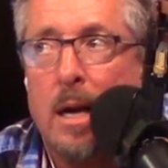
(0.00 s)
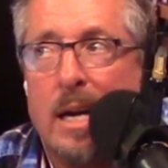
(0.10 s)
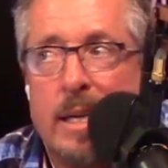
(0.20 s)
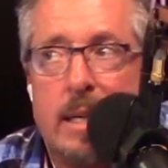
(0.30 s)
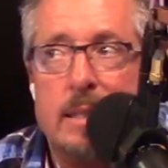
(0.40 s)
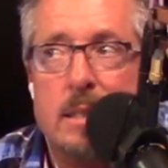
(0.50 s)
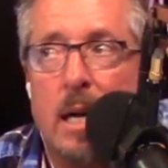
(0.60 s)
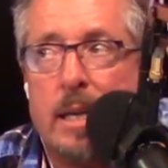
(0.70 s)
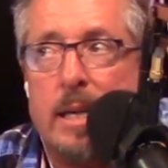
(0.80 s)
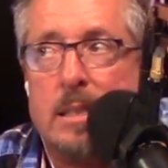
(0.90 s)
I think
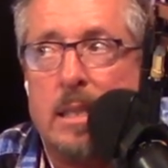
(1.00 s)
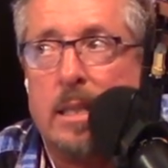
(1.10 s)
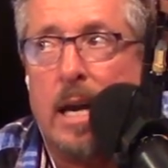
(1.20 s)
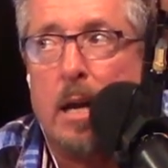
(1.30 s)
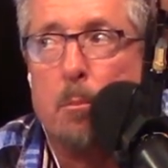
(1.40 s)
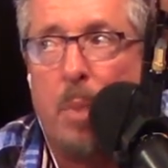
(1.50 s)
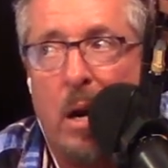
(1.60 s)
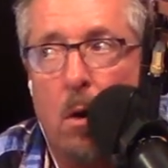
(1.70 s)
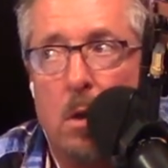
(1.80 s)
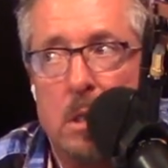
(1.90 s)
Kentucky's in that
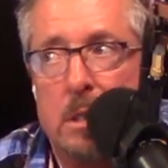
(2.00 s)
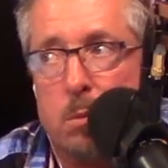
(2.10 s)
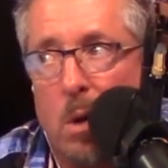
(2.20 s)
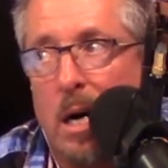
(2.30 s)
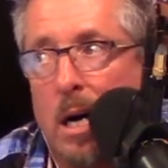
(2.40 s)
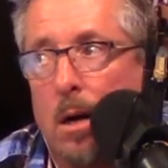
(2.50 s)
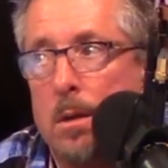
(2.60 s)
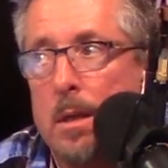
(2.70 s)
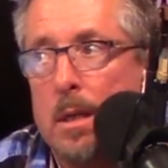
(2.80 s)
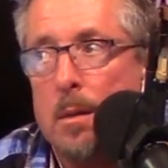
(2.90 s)
barrel as
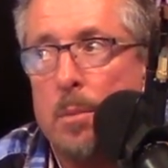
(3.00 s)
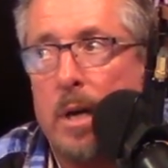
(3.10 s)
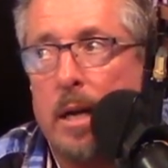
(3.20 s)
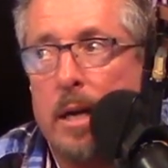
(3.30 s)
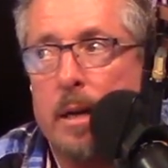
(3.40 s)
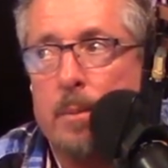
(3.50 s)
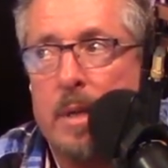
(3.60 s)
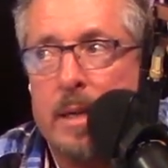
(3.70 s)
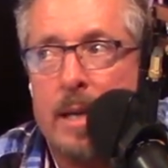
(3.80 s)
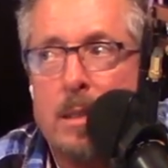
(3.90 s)
well. But
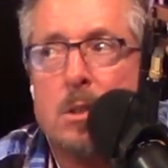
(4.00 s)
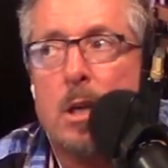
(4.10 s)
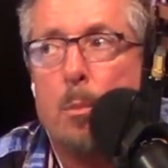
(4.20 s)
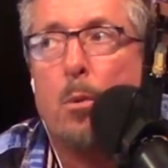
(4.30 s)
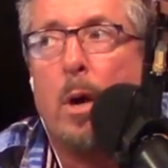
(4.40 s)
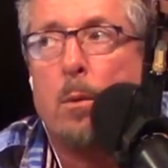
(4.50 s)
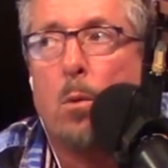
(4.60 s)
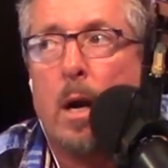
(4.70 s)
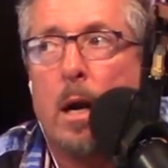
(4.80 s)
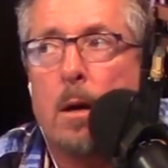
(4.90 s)
it gets to the point
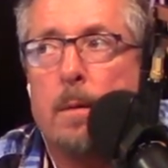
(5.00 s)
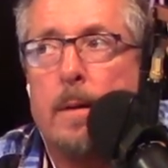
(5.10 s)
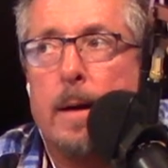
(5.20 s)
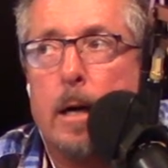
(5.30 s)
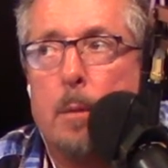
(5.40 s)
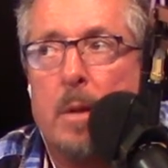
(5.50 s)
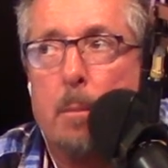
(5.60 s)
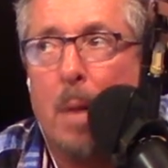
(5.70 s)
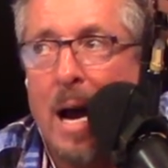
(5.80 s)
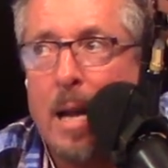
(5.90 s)
where,
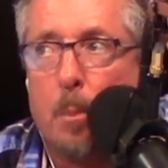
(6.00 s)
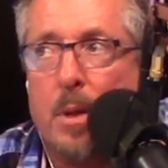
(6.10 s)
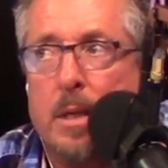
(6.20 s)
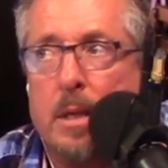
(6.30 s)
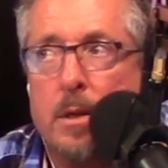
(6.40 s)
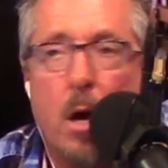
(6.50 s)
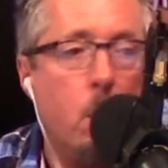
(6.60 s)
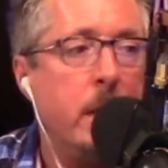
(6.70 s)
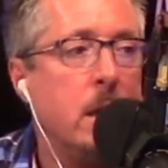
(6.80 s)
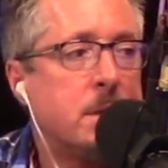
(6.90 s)
in my opinion, no
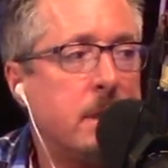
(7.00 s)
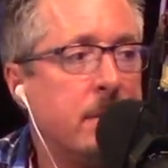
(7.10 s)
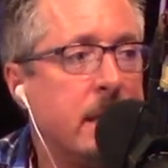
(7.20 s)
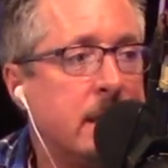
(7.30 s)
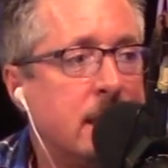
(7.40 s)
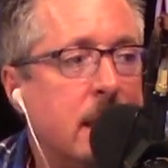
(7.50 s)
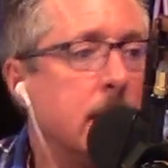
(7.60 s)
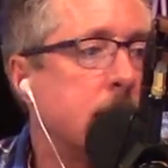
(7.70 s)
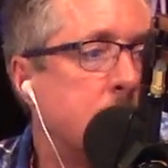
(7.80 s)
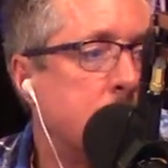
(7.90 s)
one else even
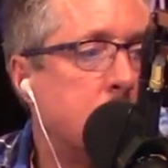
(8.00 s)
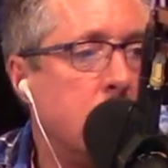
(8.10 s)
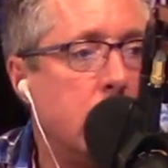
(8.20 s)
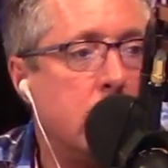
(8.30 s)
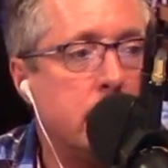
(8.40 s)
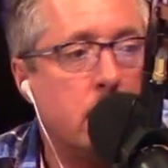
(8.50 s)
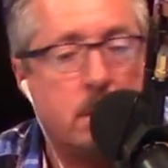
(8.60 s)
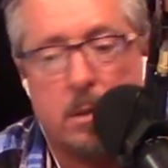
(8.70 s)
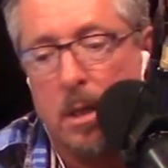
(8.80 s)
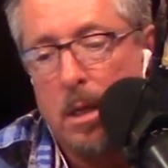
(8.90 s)
exists. They
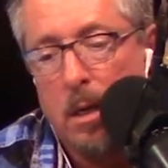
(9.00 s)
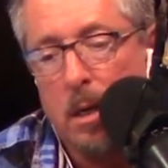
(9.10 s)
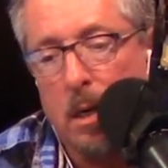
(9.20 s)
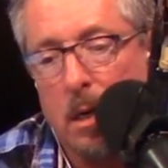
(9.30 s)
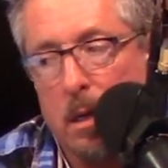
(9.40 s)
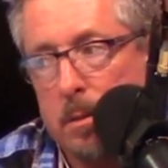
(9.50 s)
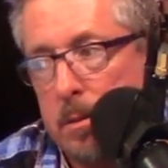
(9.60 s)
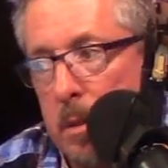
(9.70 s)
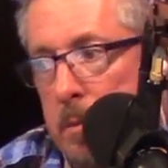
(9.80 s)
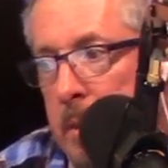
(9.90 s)

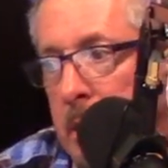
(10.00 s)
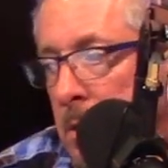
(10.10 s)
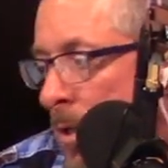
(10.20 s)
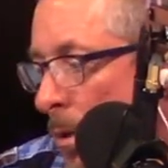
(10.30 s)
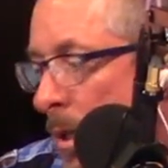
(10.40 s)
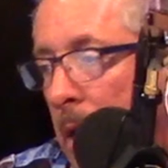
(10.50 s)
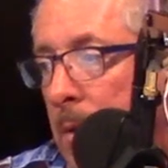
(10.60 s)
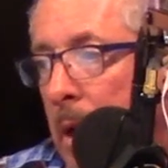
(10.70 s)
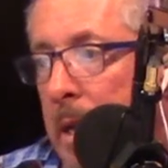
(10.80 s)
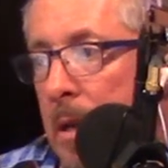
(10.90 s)
just don't
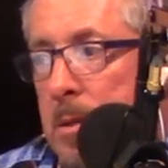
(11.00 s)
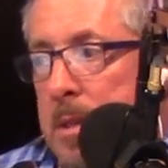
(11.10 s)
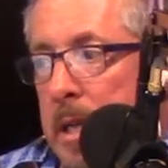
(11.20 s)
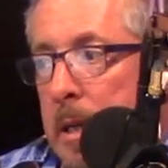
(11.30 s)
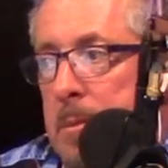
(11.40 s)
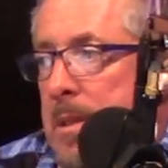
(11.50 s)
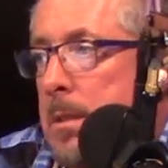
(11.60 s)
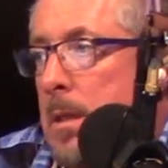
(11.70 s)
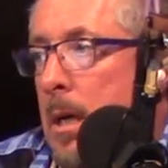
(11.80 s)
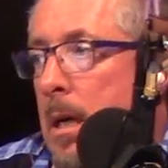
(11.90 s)
cover any other
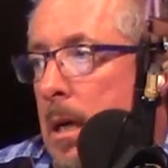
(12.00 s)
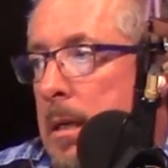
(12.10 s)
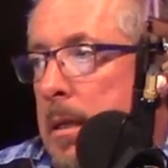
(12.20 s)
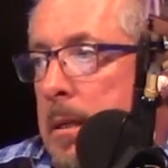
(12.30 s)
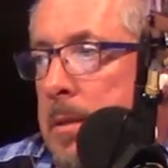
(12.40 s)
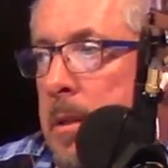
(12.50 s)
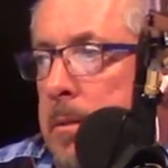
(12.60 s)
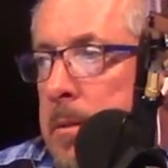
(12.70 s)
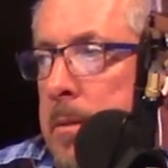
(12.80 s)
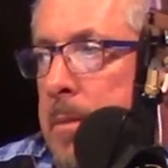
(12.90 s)
teams. The
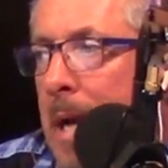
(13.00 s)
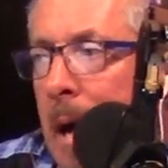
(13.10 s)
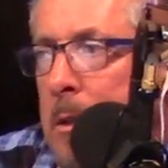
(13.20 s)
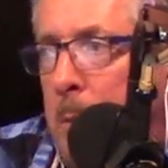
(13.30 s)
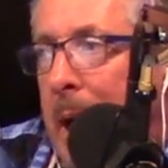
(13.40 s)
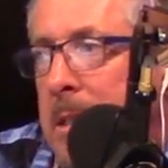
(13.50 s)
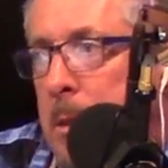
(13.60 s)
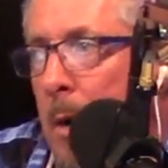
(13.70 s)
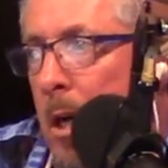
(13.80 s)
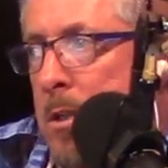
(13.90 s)
college
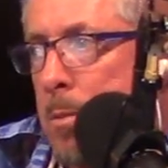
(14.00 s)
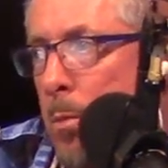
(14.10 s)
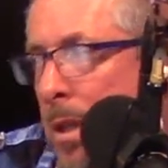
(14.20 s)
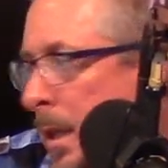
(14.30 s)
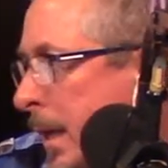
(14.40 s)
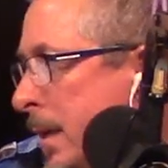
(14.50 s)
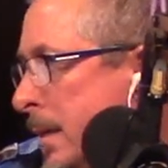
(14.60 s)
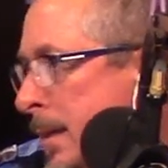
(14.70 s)
basketball is really,